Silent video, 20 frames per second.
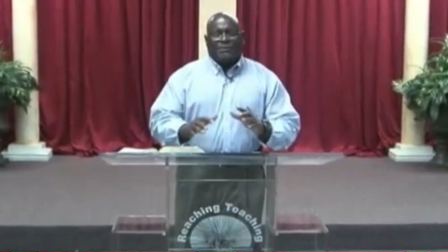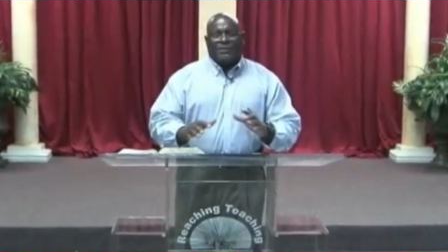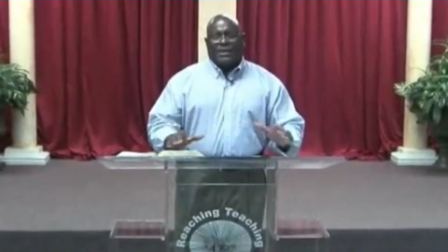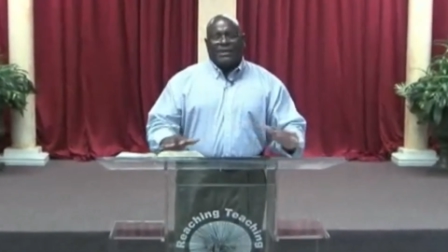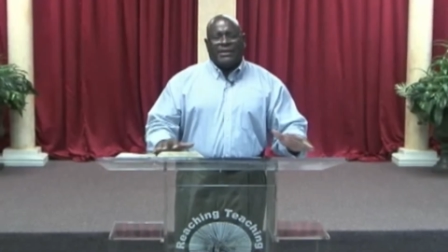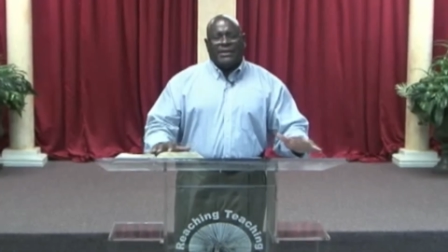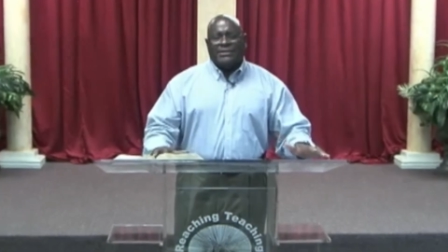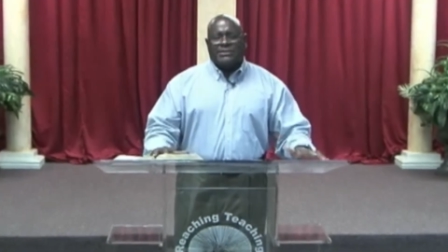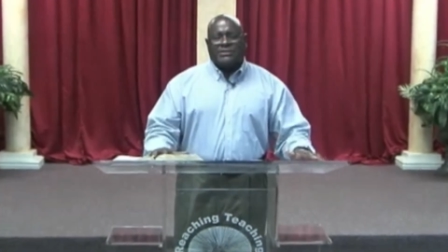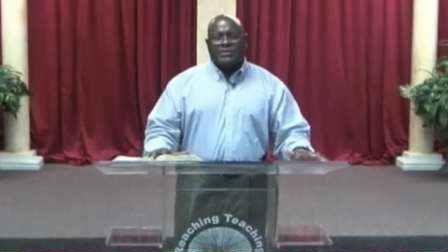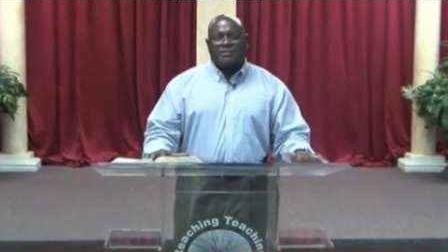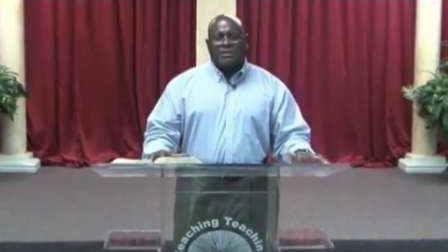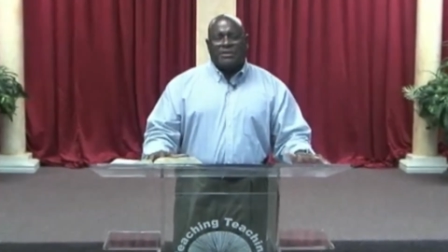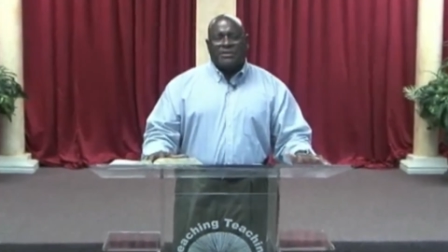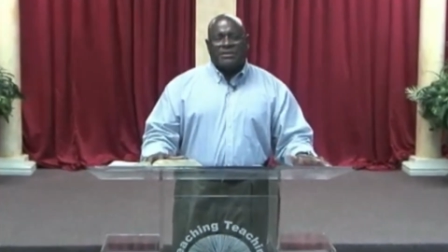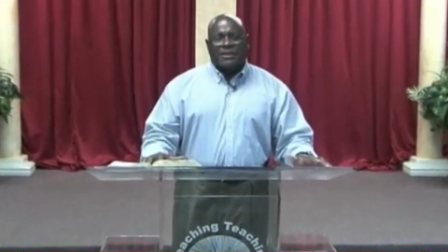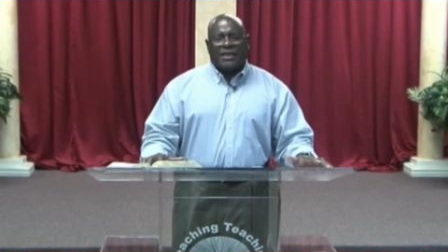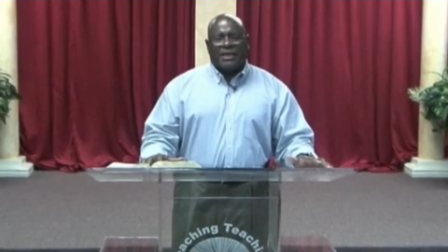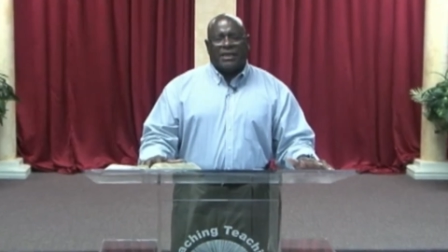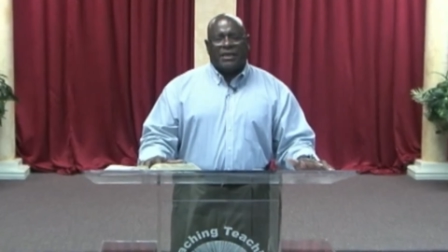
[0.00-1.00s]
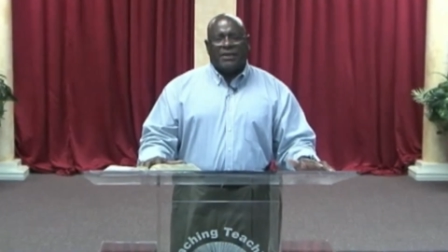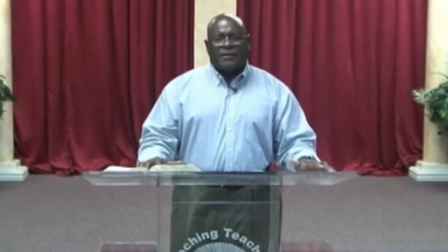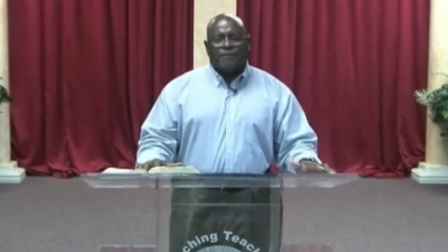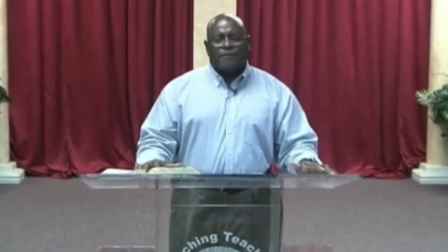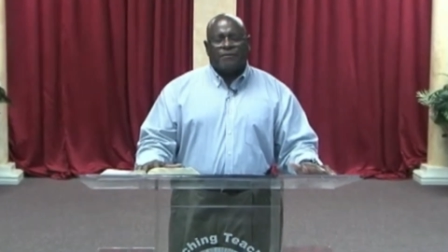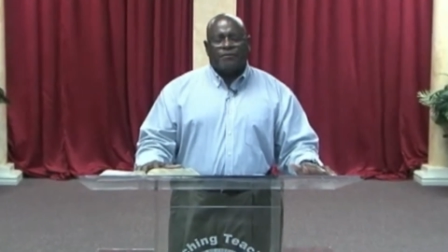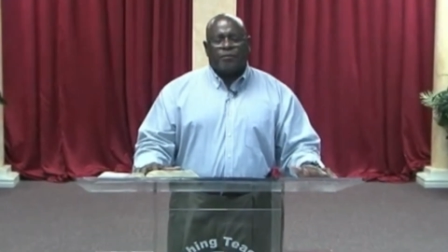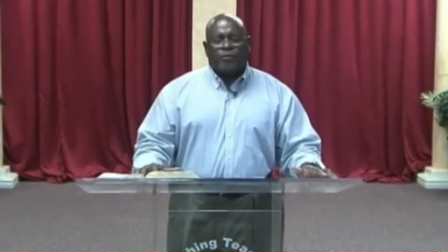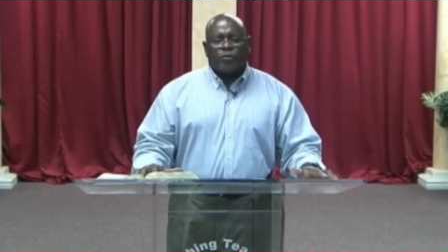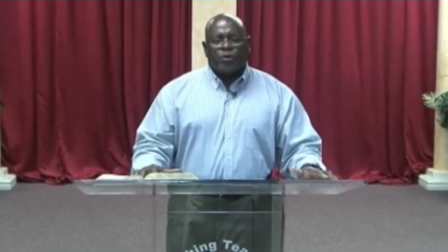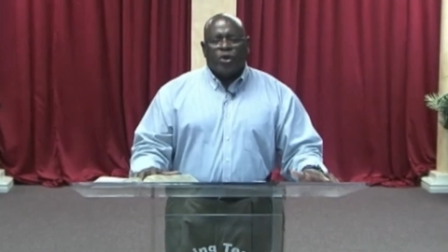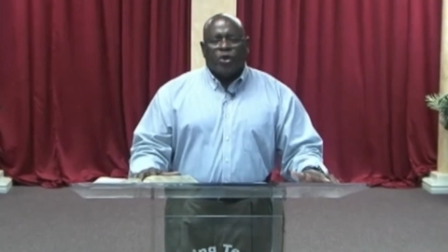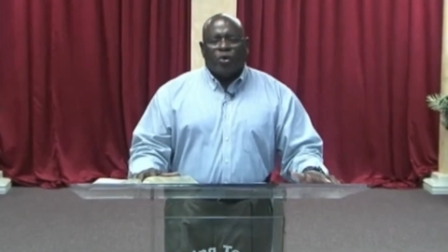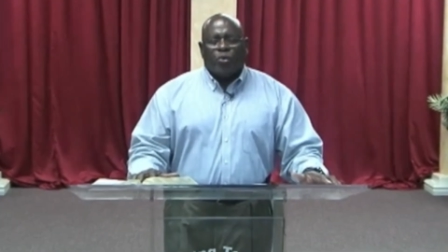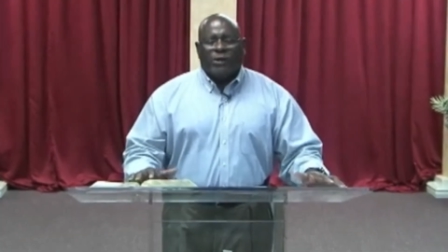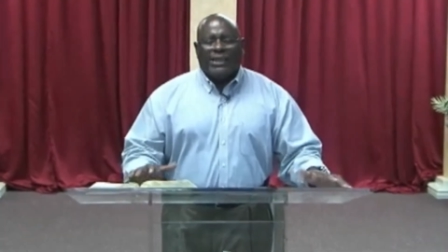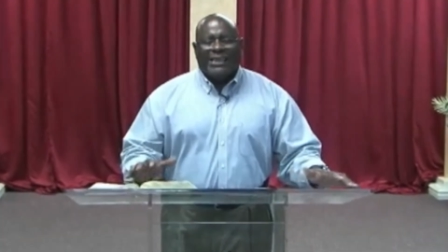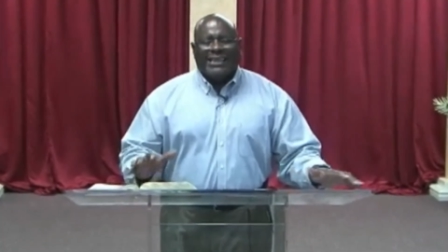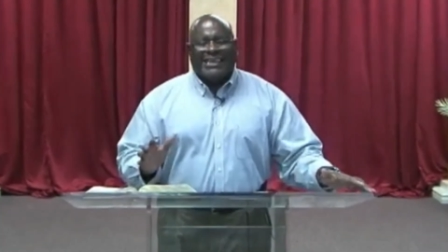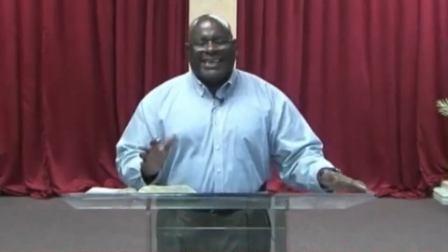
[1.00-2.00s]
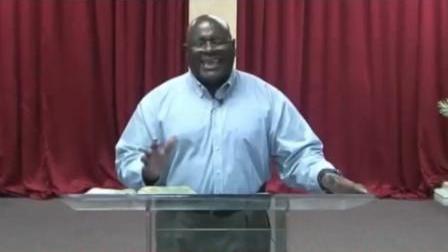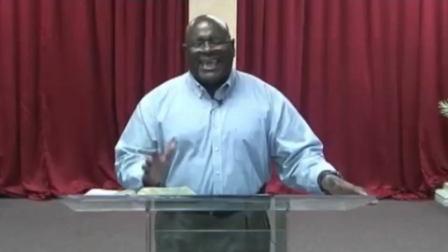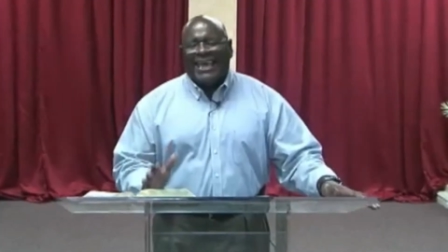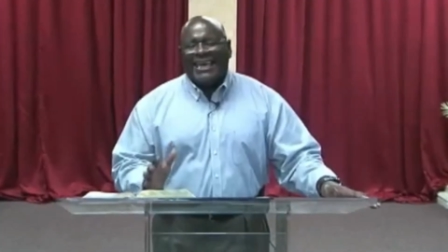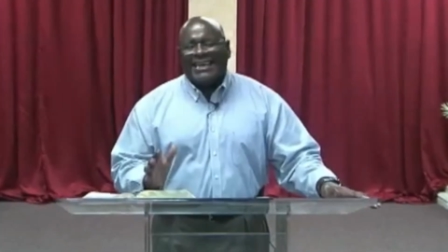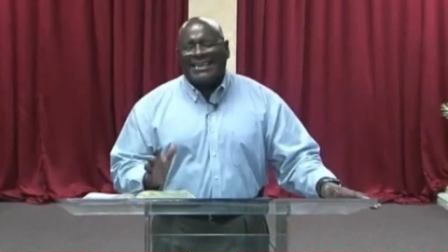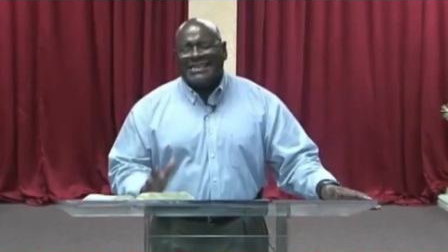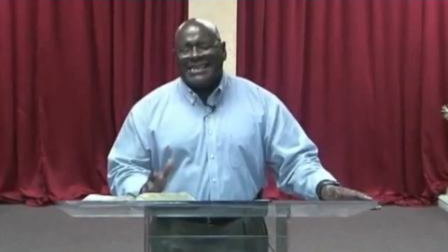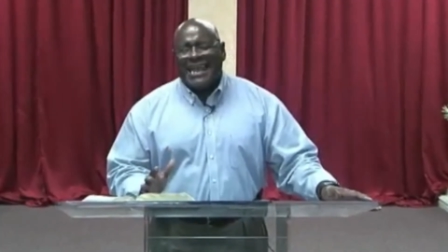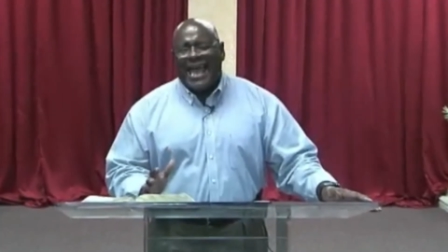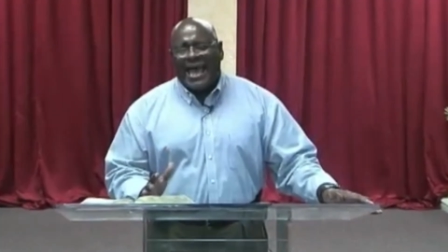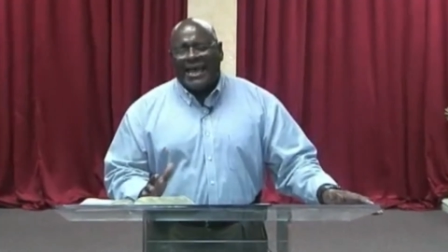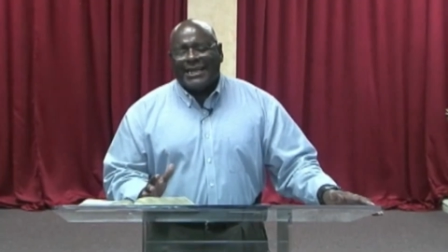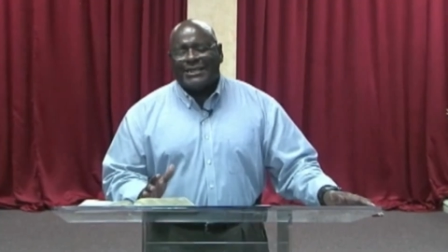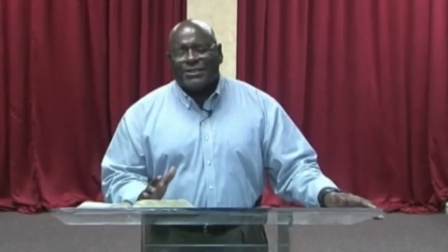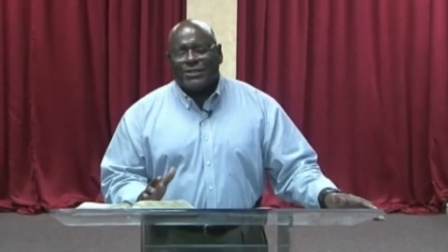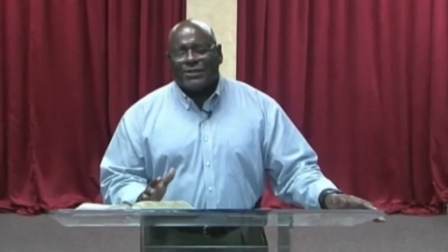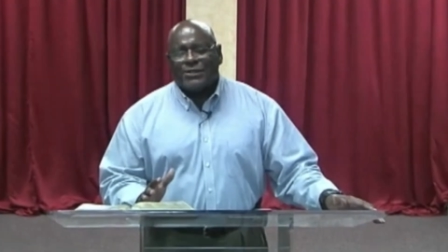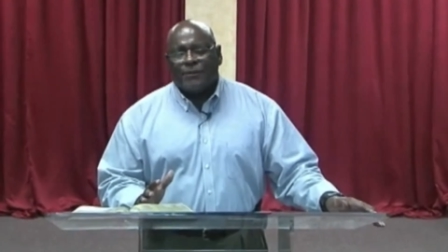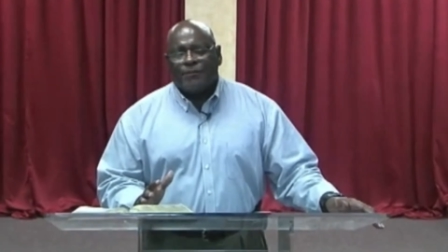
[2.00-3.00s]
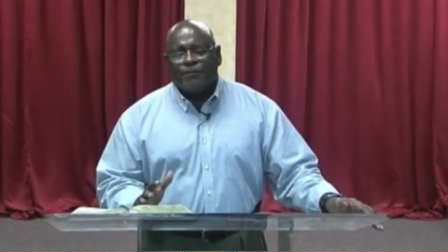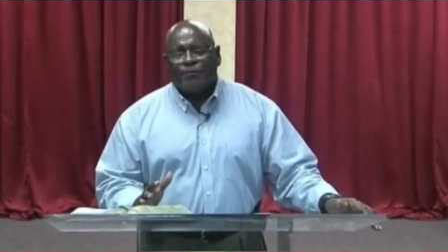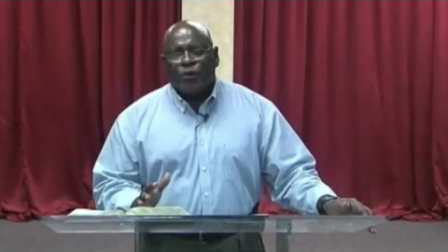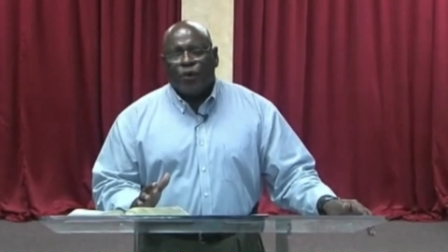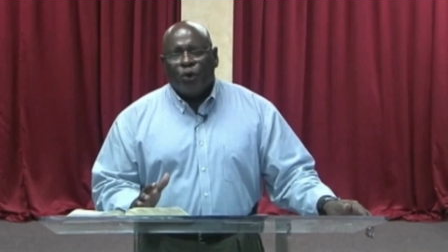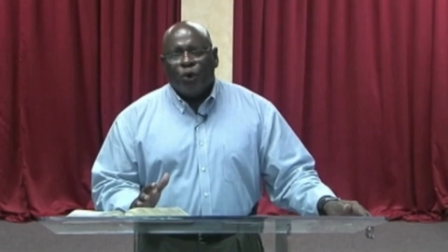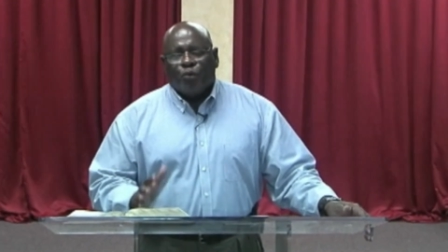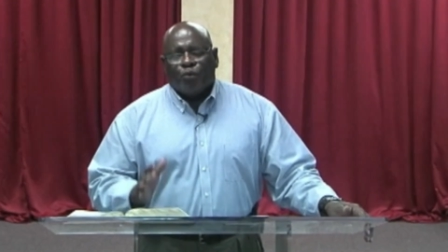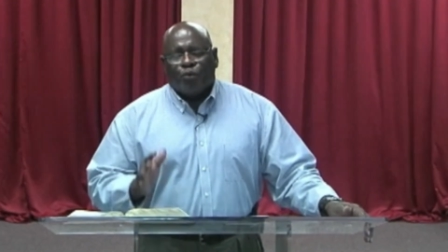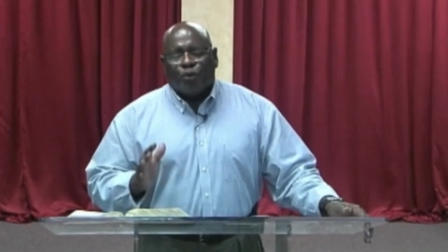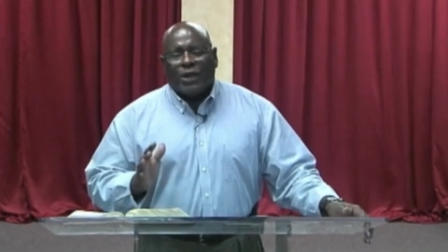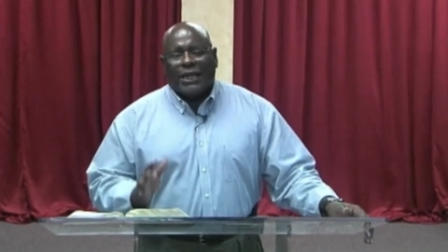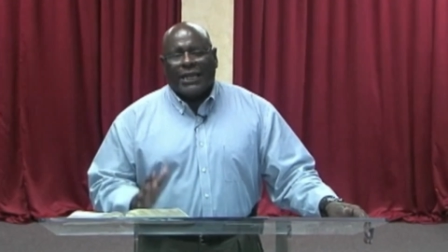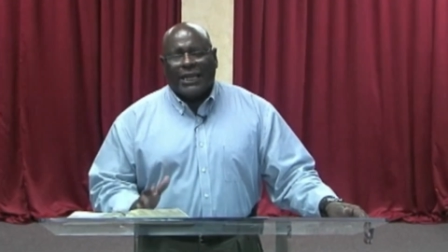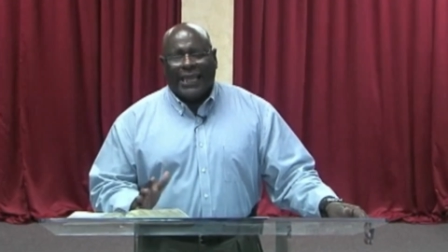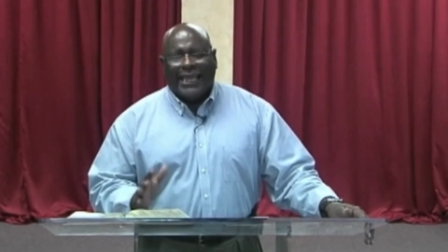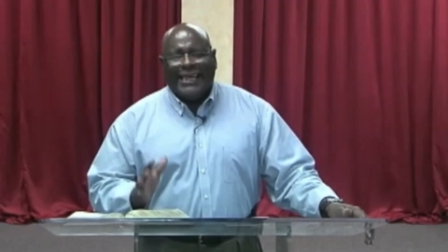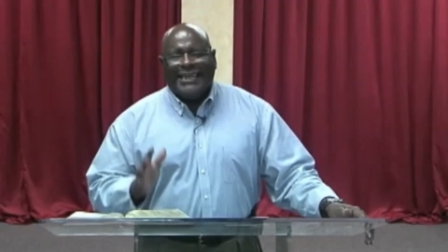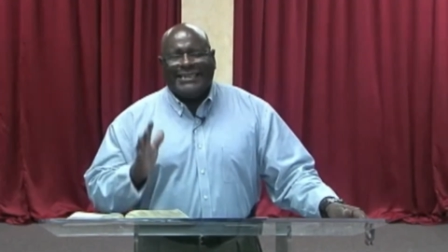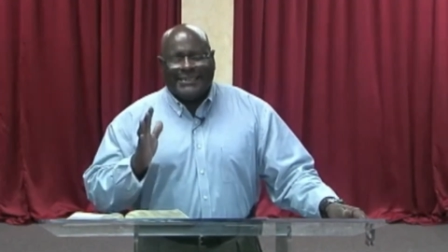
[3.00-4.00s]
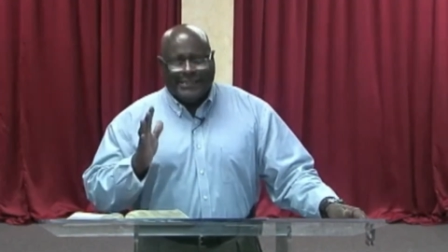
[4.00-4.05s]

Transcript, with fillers: that needs to be said. We cannot relate